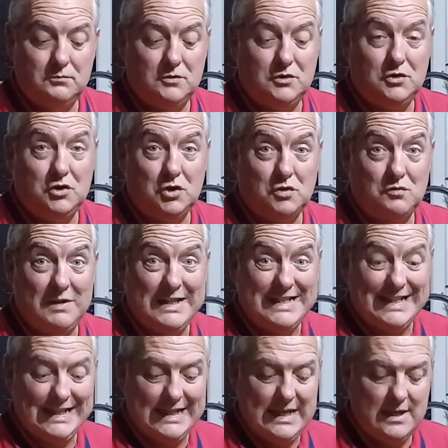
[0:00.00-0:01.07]
just
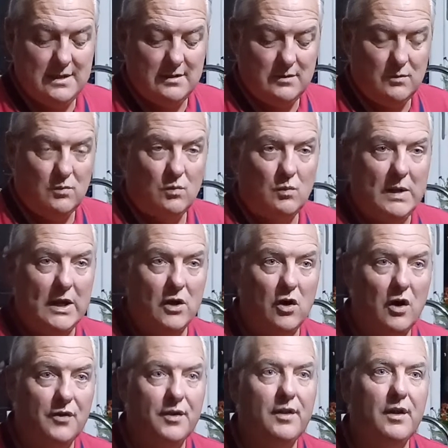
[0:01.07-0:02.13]
recently we
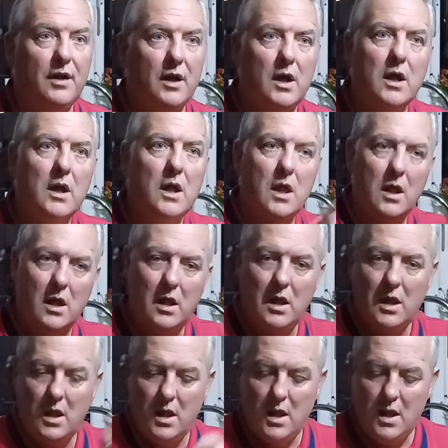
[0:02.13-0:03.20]
got the
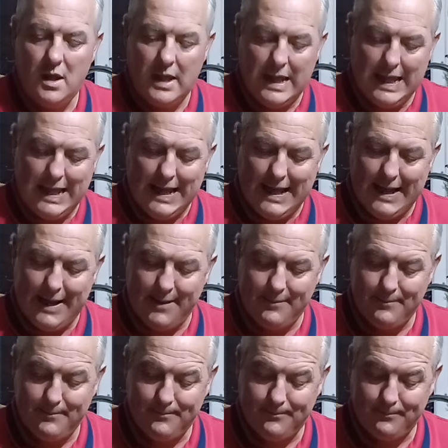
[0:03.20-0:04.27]
I've
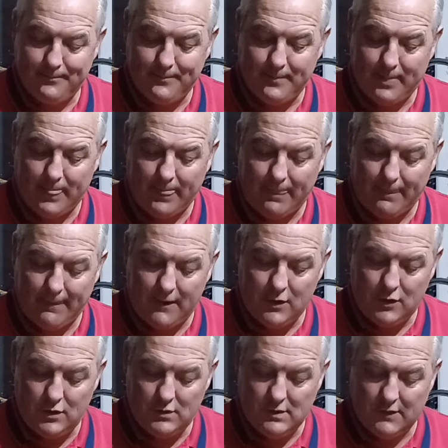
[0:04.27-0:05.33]

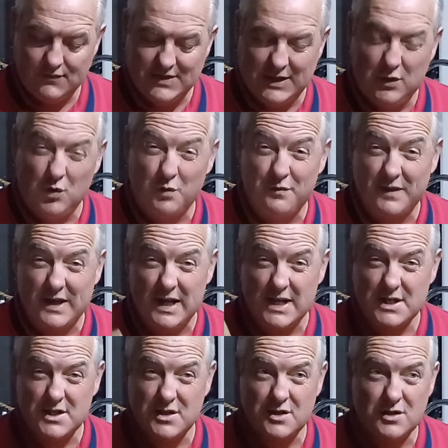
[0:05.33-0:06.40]
seen
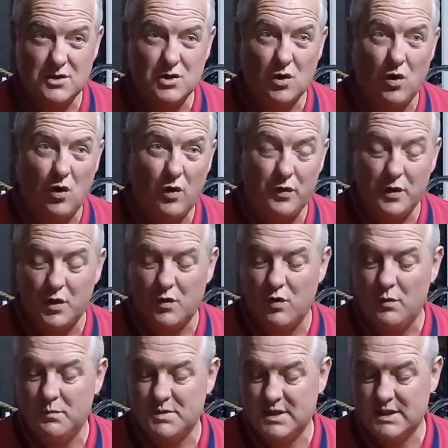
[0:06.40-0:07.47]
notifications on the
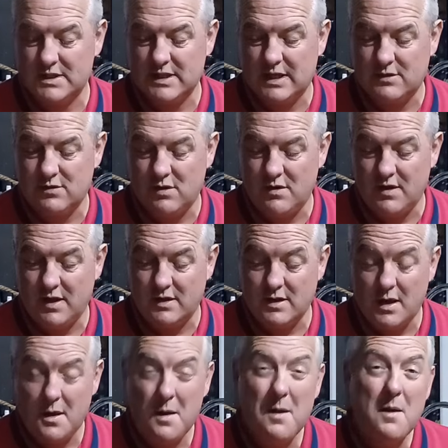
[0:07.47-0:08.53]
groups, etc., that
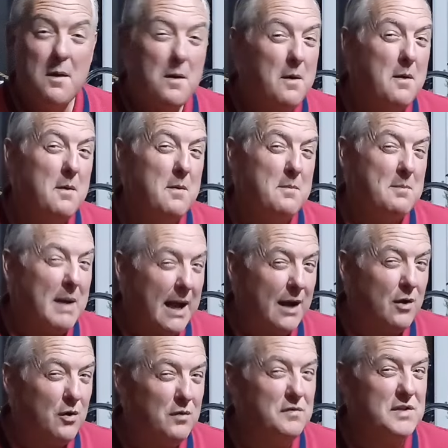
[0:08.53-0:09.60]

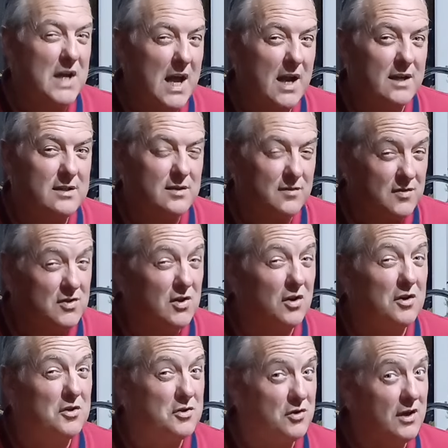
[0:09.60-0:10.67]
Mangrove Jacks have
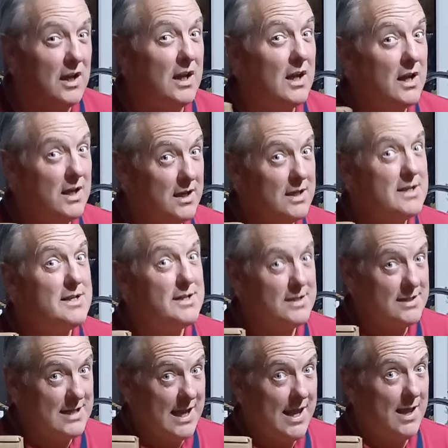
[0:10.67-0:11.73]
started doing
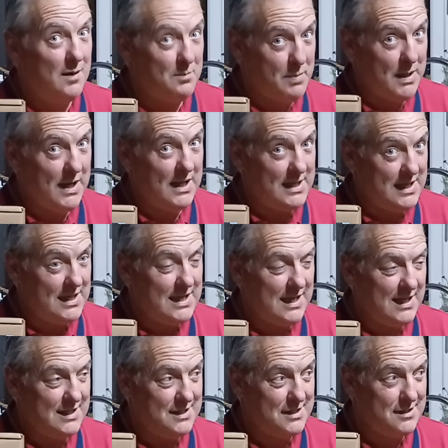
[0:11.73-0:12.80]
10 pint
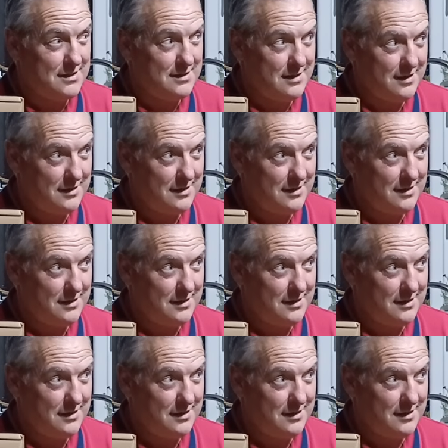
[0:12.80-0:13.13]
kits.